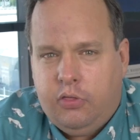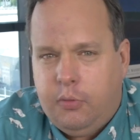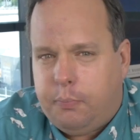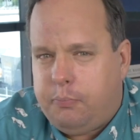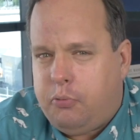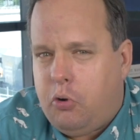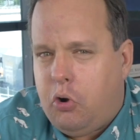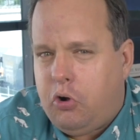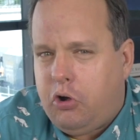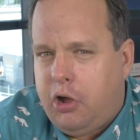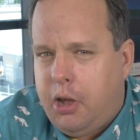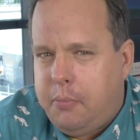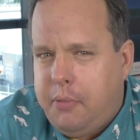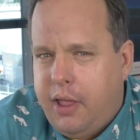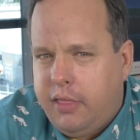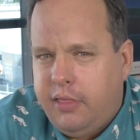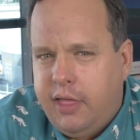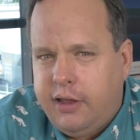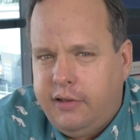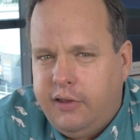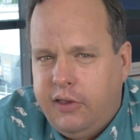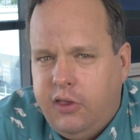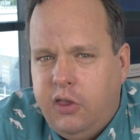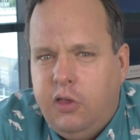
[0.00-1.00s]
The program I
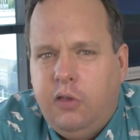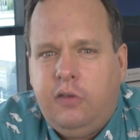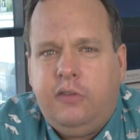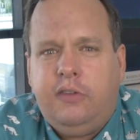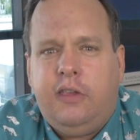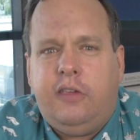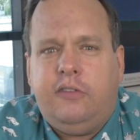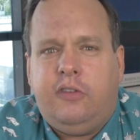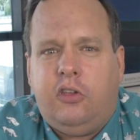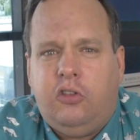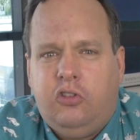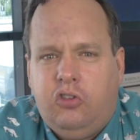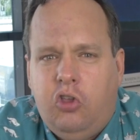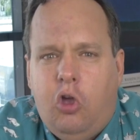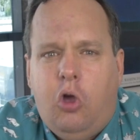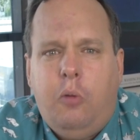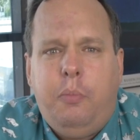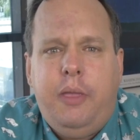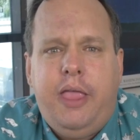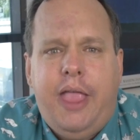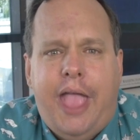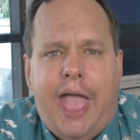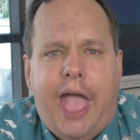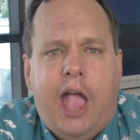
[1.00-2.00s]
like to use is
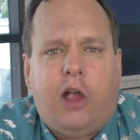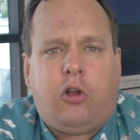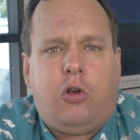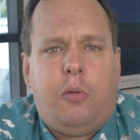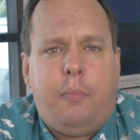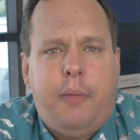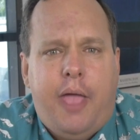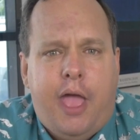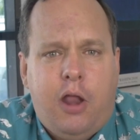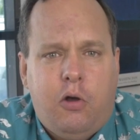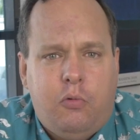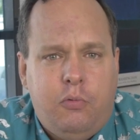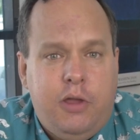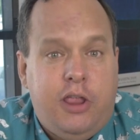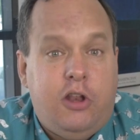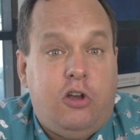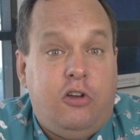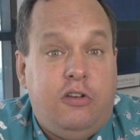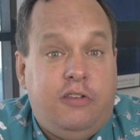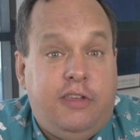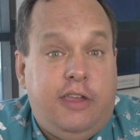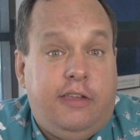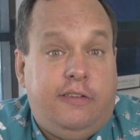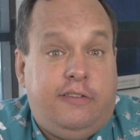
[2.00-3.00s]
Adobe Acrobat
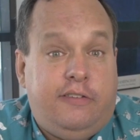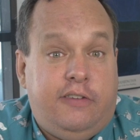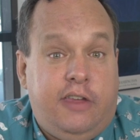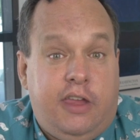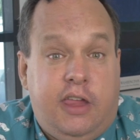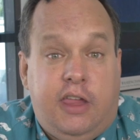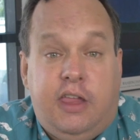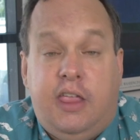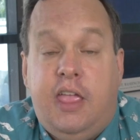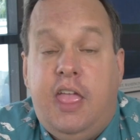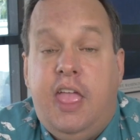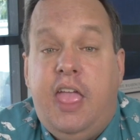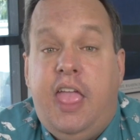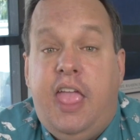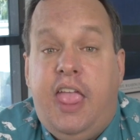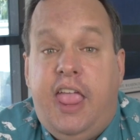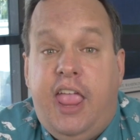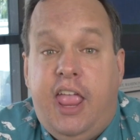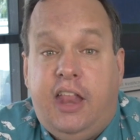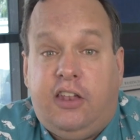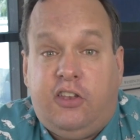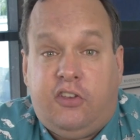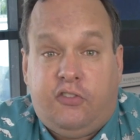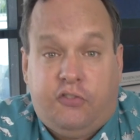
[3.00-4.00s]
Reader DC.
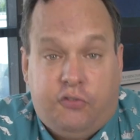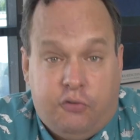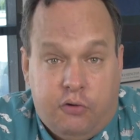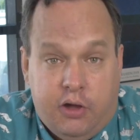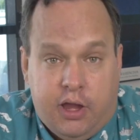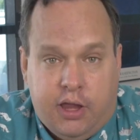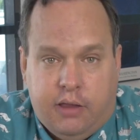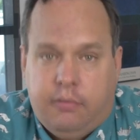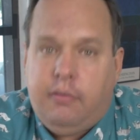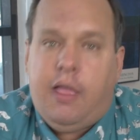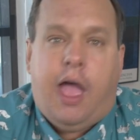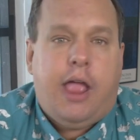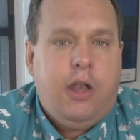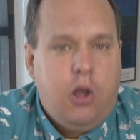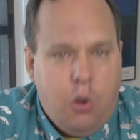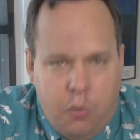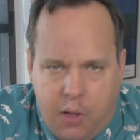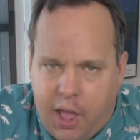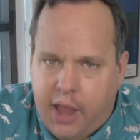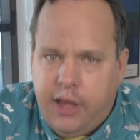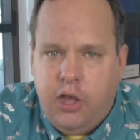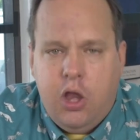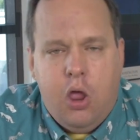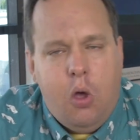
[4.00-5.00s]
It's free. I
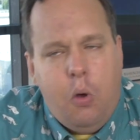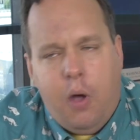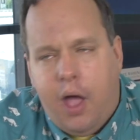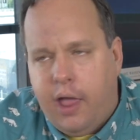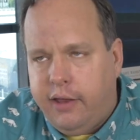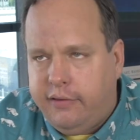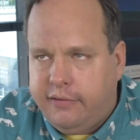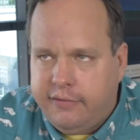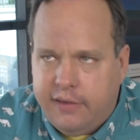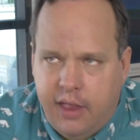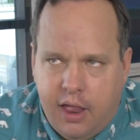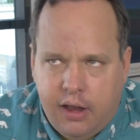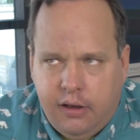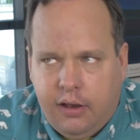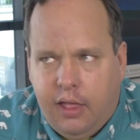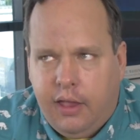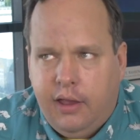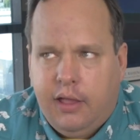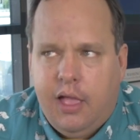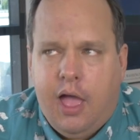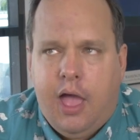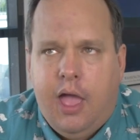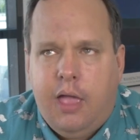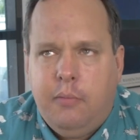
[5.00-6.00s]
know, I know, I sound
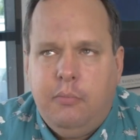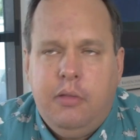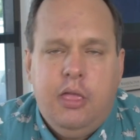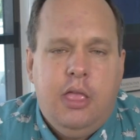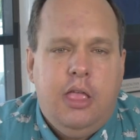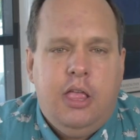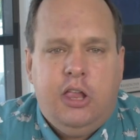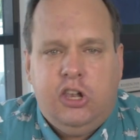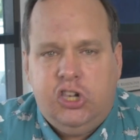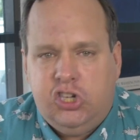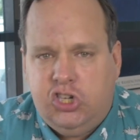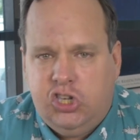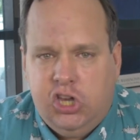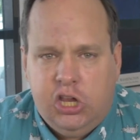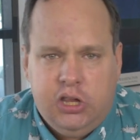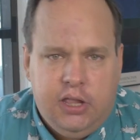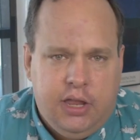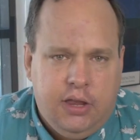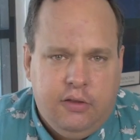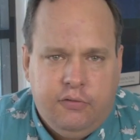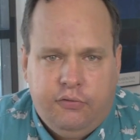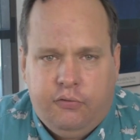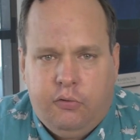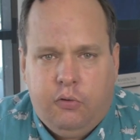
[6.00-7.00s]
like I'm
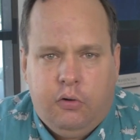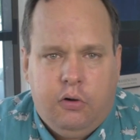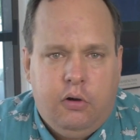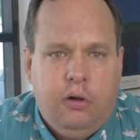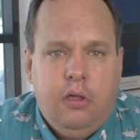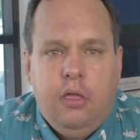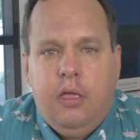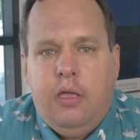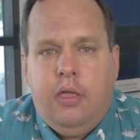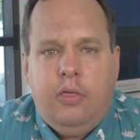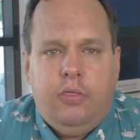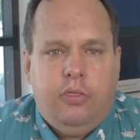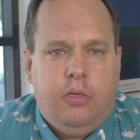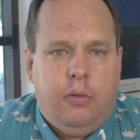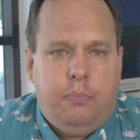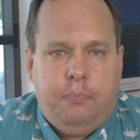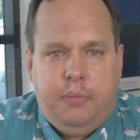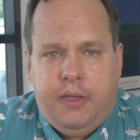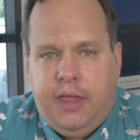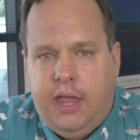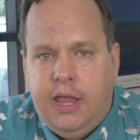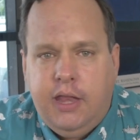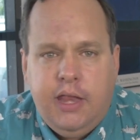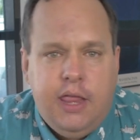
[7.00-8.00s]
shilling for the
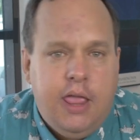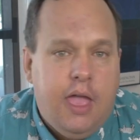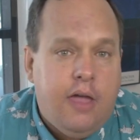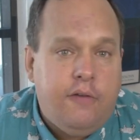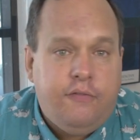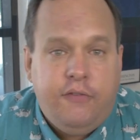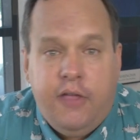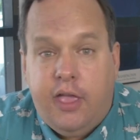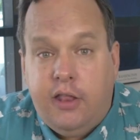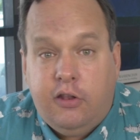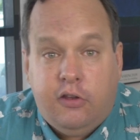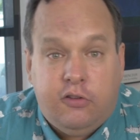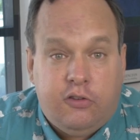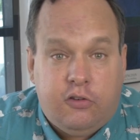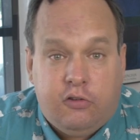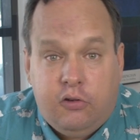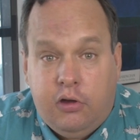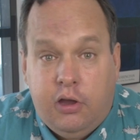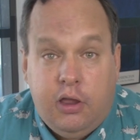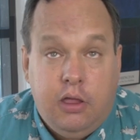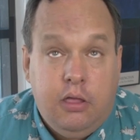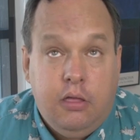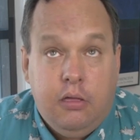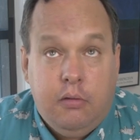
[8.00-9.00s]
PDF
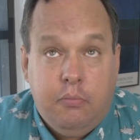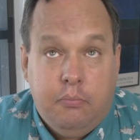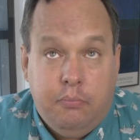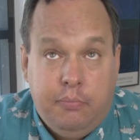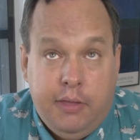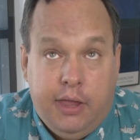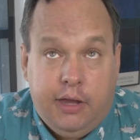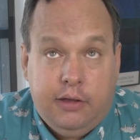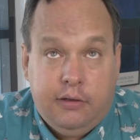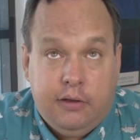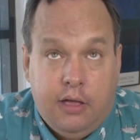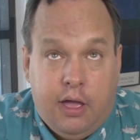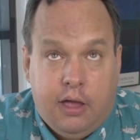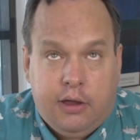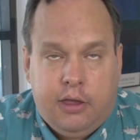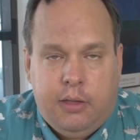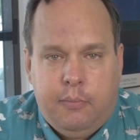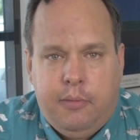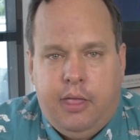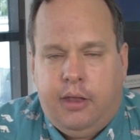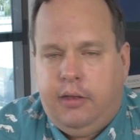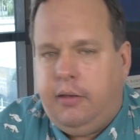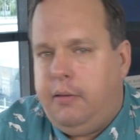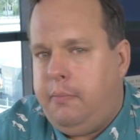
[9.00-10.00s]
industry, big
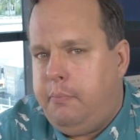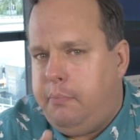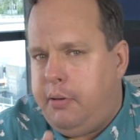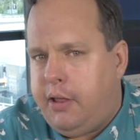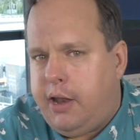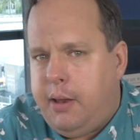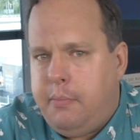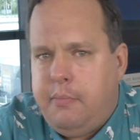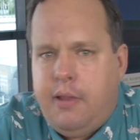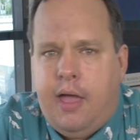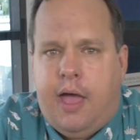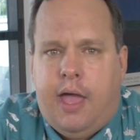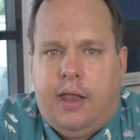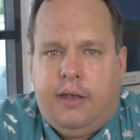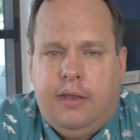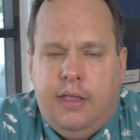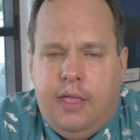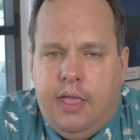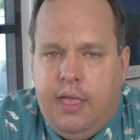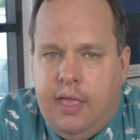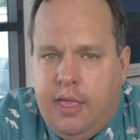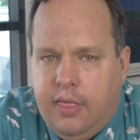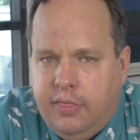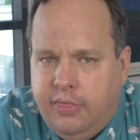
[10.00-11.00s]
document, but I'm not.
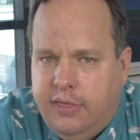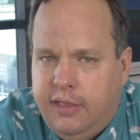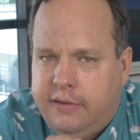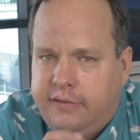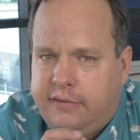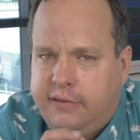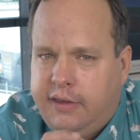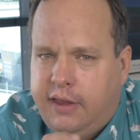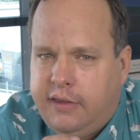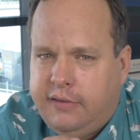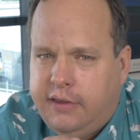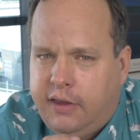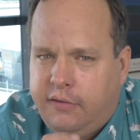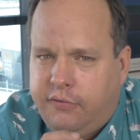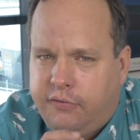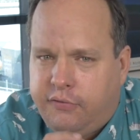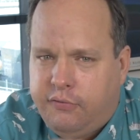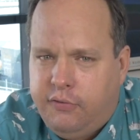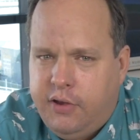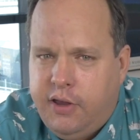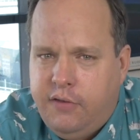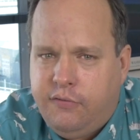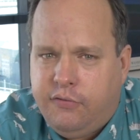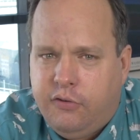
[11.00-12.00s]
This is a
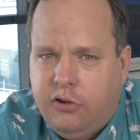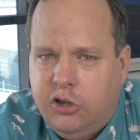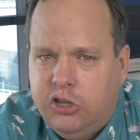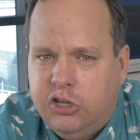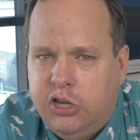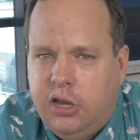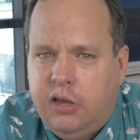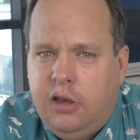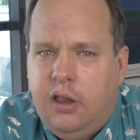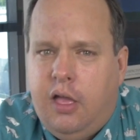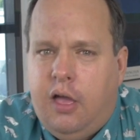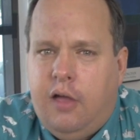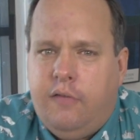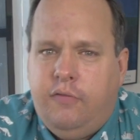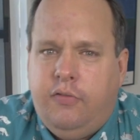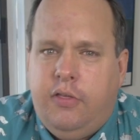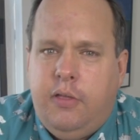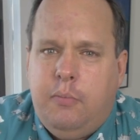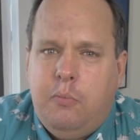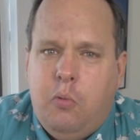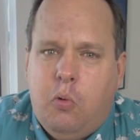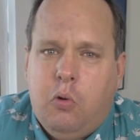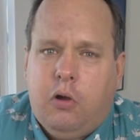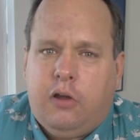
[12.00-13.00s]
free version of
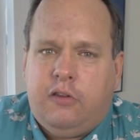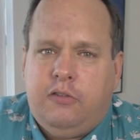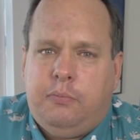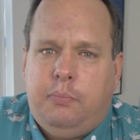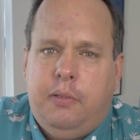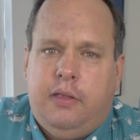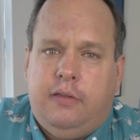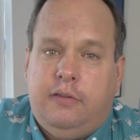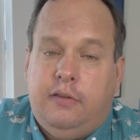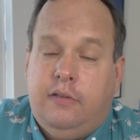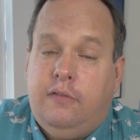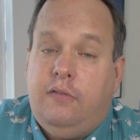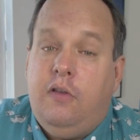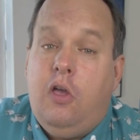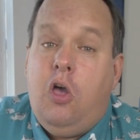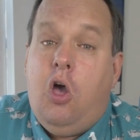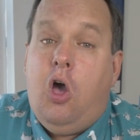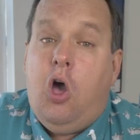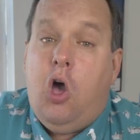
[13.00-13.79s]
the more expensive